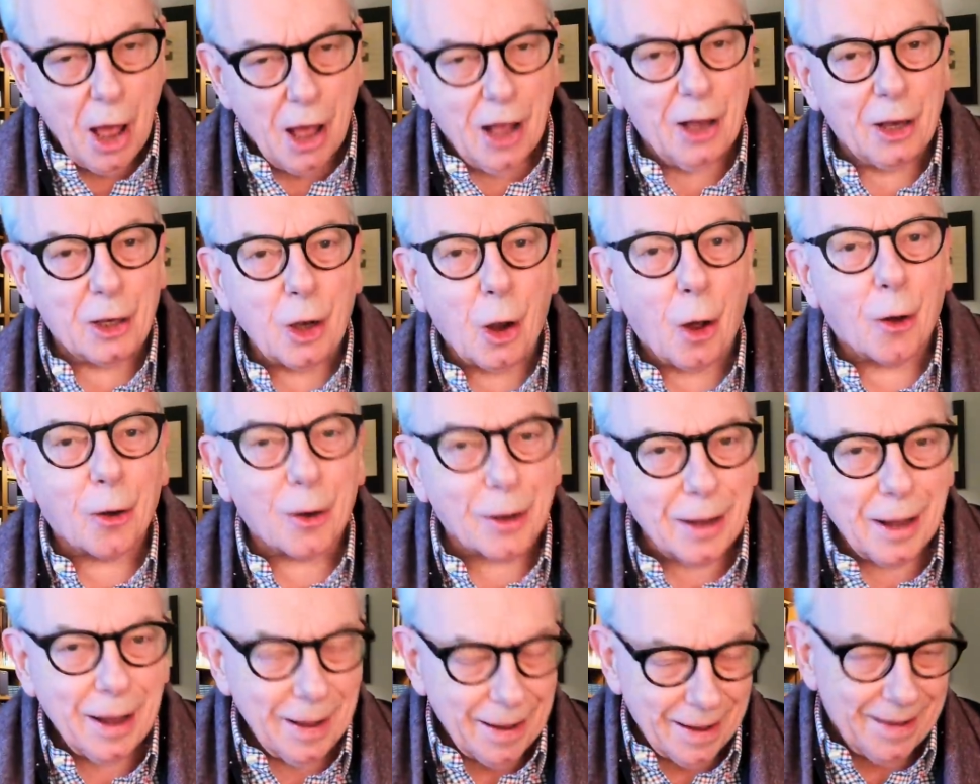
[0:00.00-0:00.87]
along
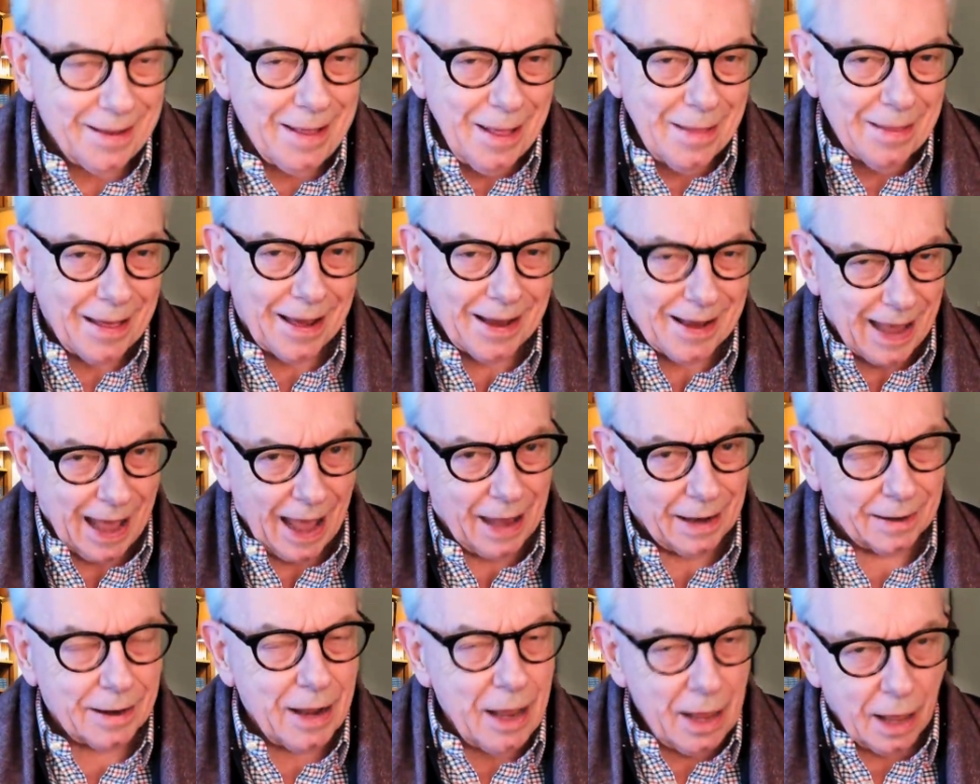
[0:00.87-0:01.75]

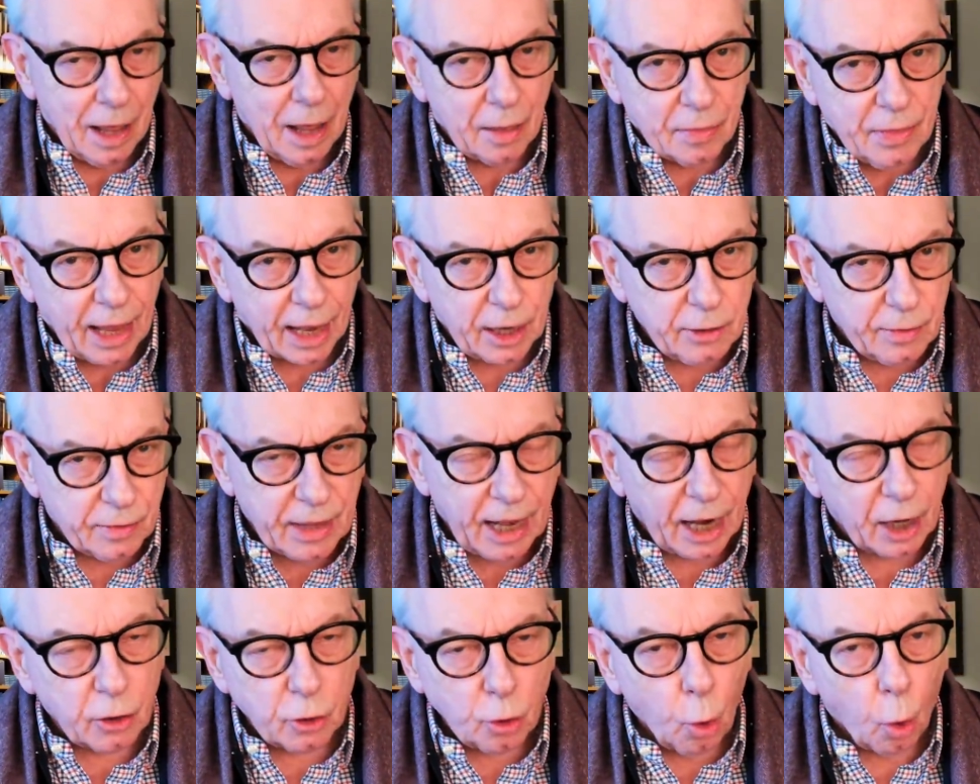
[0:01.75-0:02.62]
again that that
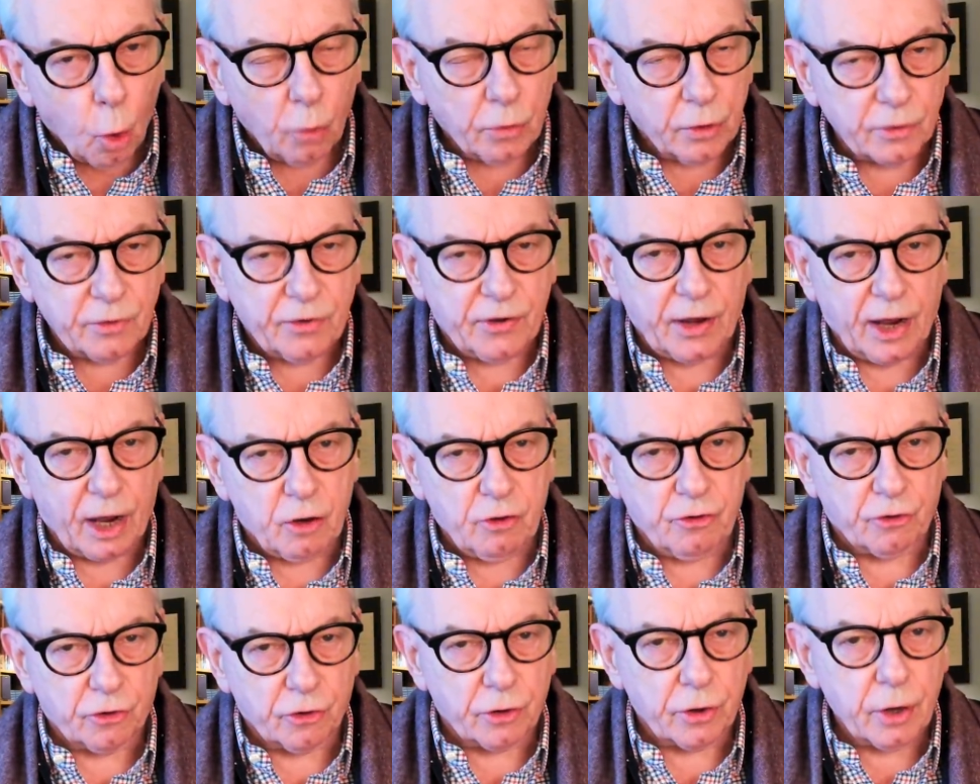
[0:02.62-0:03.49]
northern
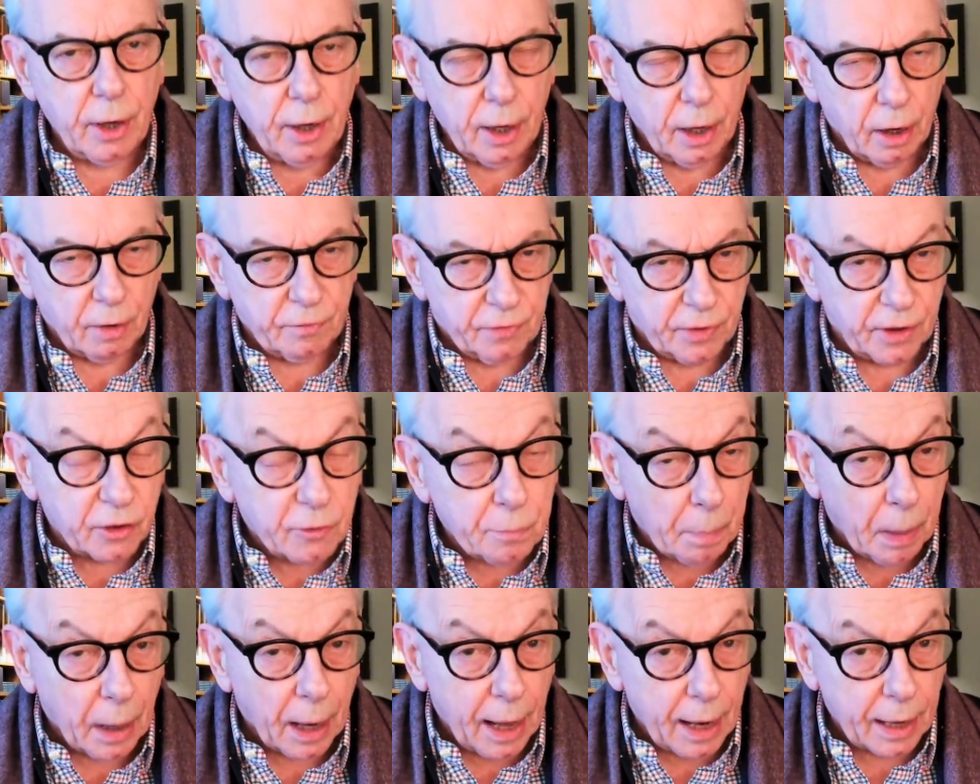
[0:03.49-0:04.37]
section of this
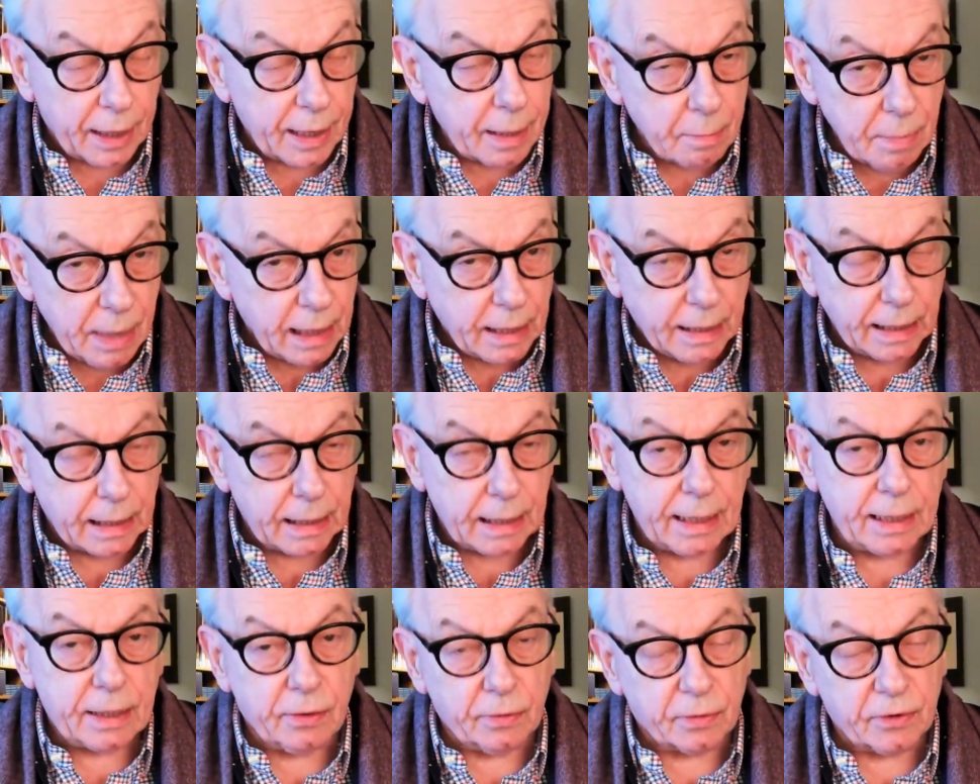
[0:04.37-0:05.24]
plain immediately
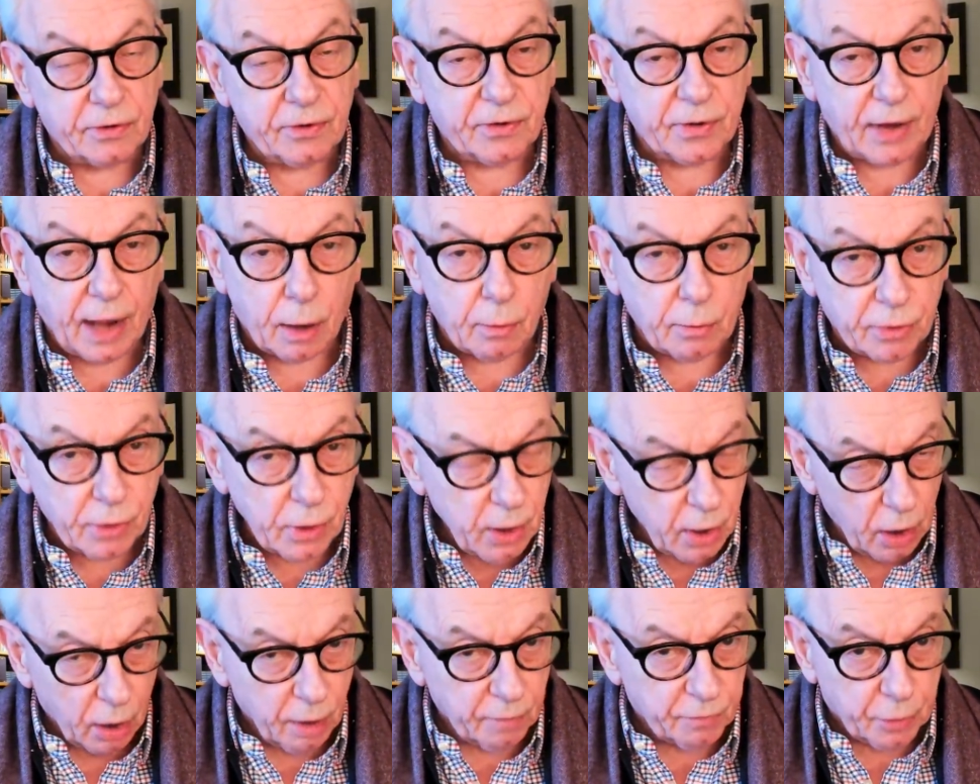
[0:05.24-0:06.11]
to the south
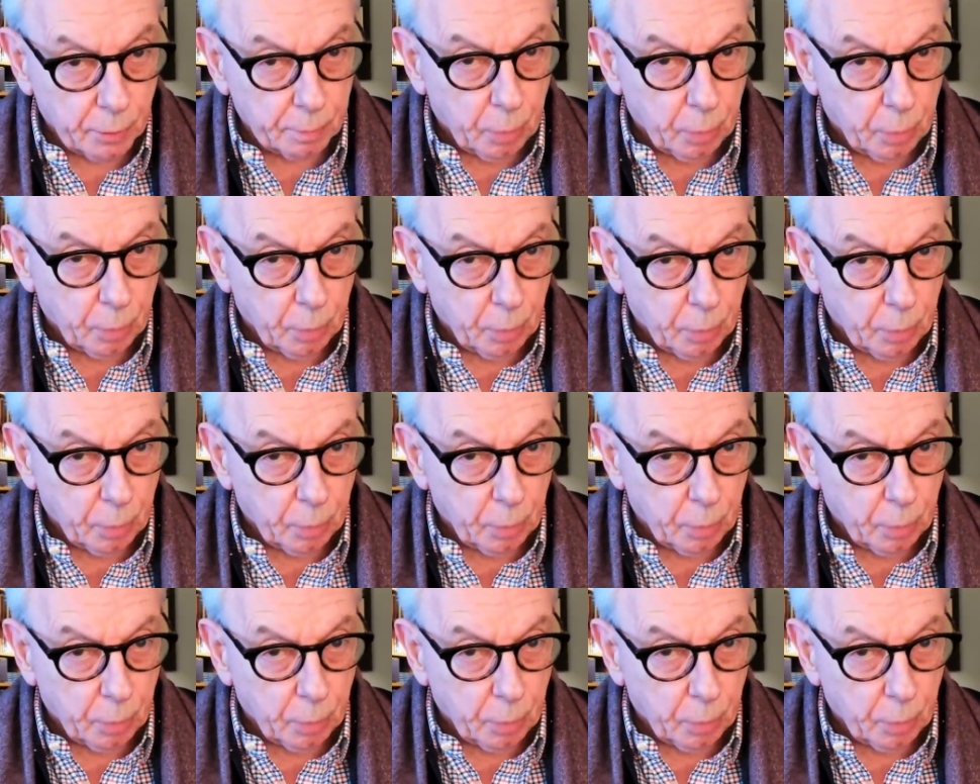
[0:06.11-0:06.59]
of the Baltic.